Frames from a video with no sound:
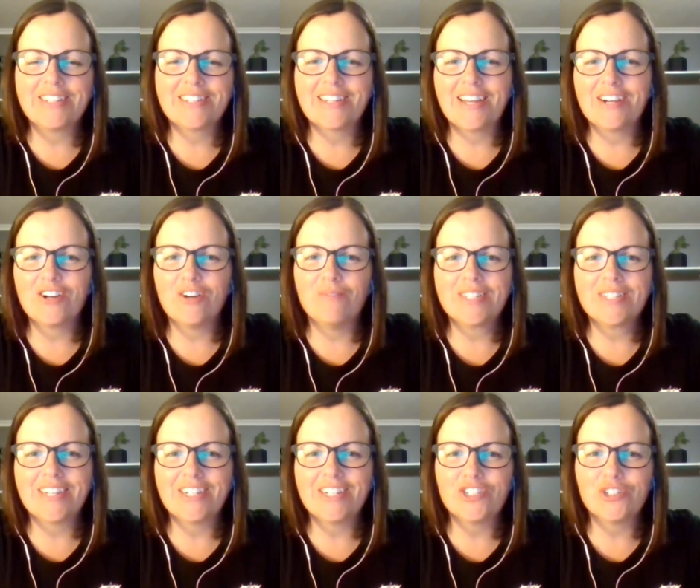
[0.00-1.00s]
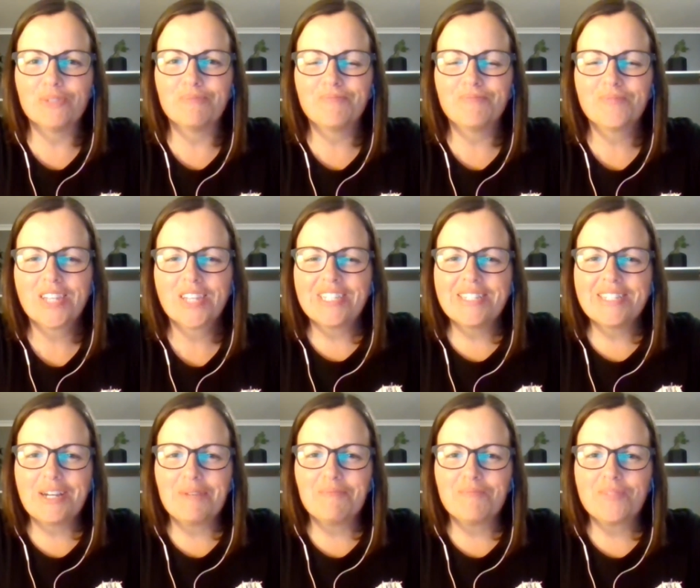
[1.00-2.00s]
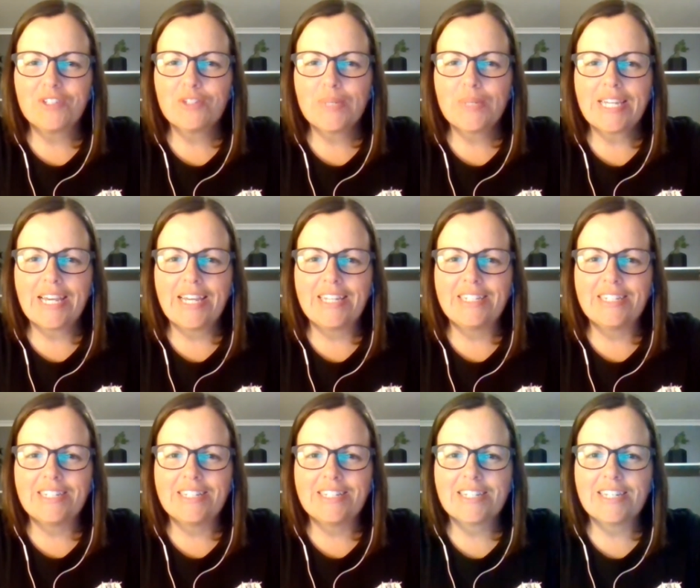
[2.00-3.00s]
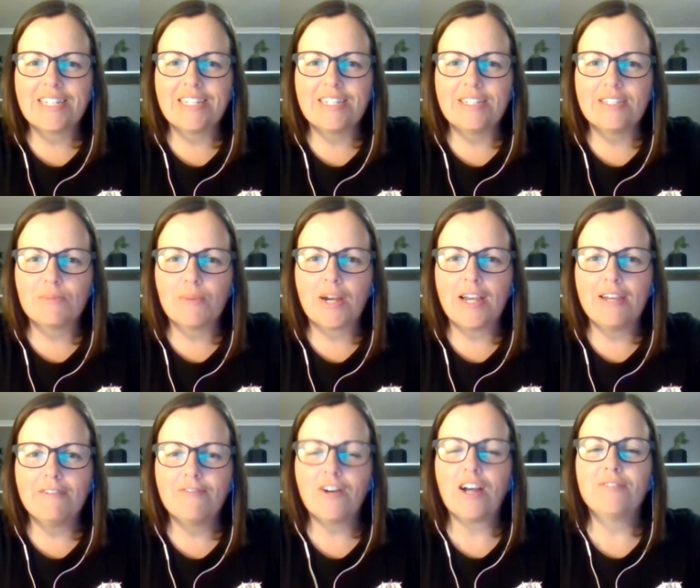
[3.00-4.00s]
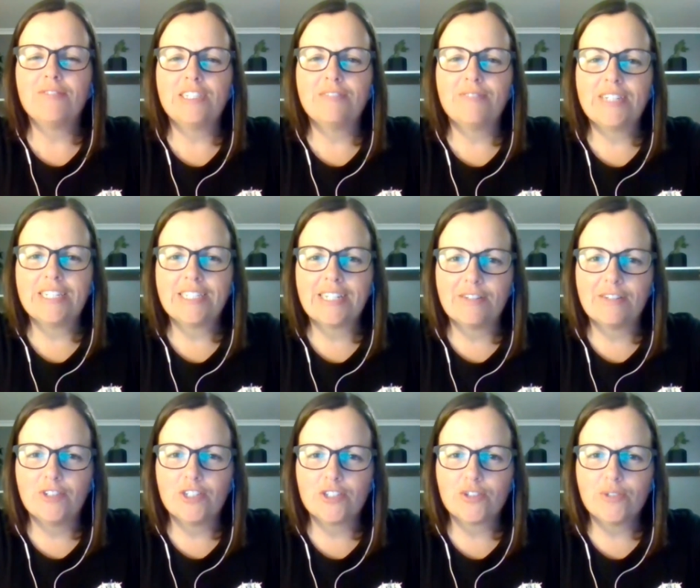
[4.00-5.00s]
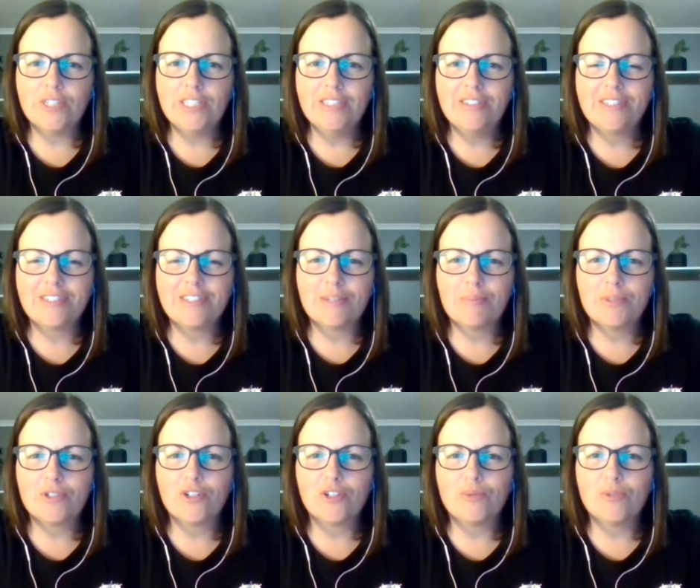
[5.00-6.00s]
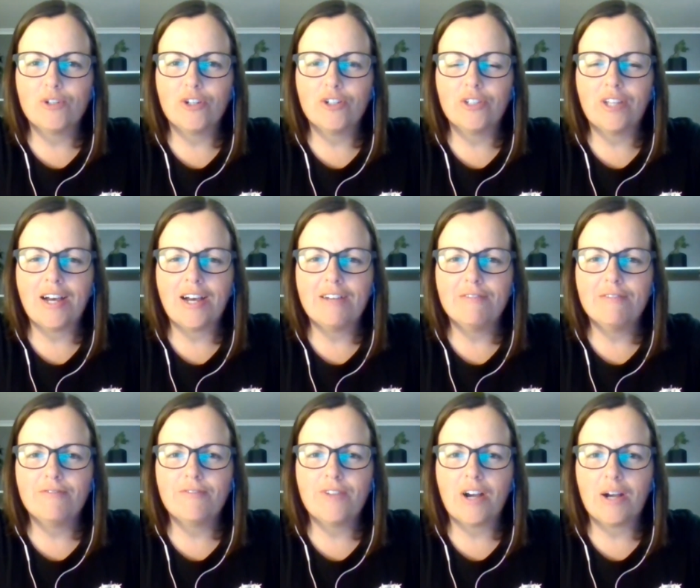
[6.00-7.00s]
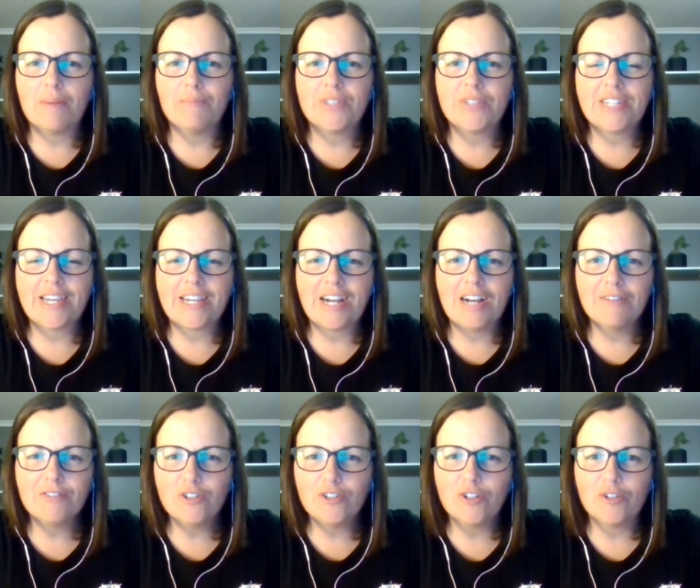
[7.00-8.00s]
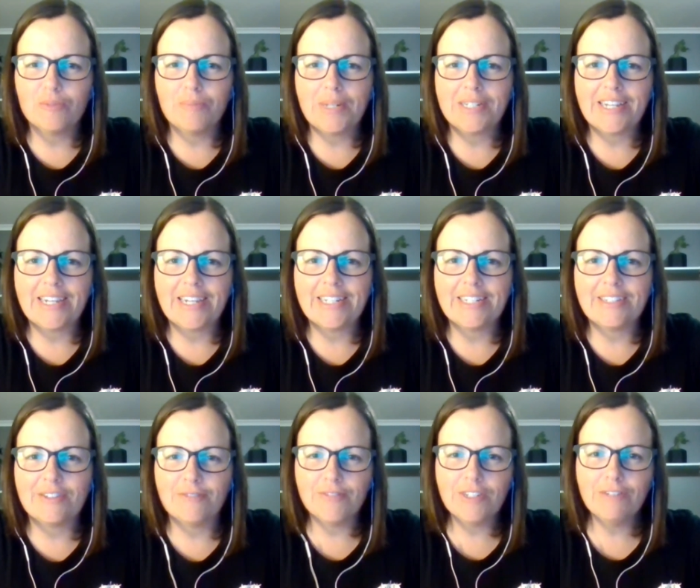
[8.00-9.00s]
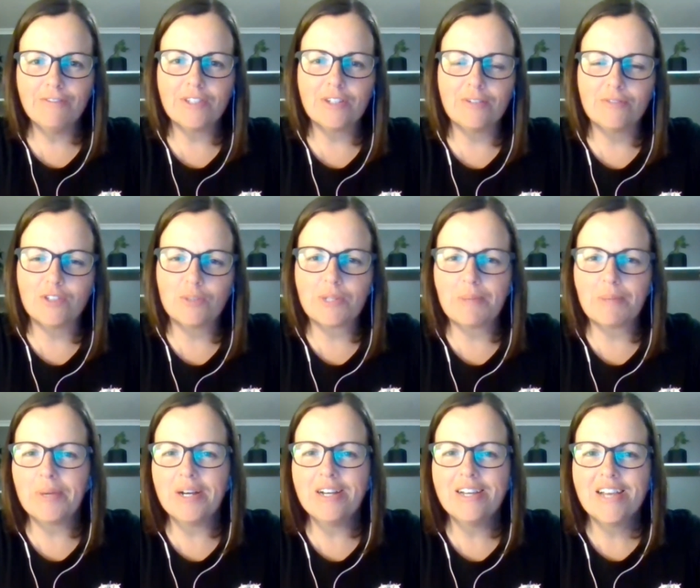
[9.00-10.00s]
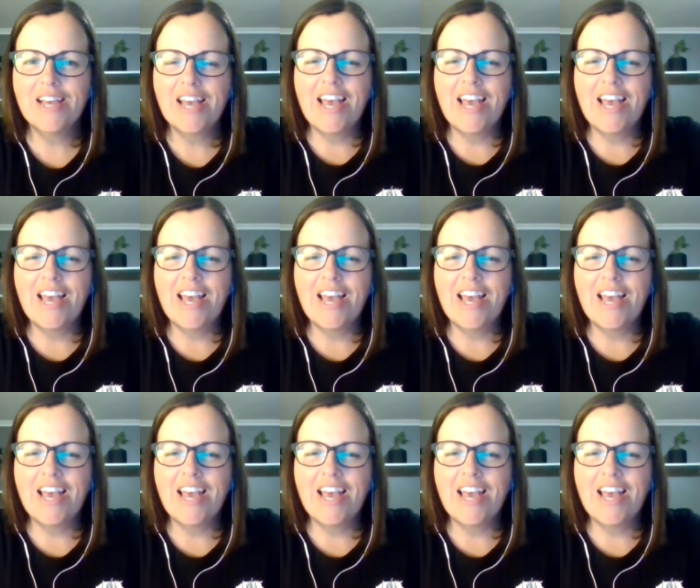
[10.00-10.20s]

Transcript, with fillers: thanks to that conversation. This um this weekend is my five year vegan anniversary. This episode will go live um, the day after on Monday the fifth of September,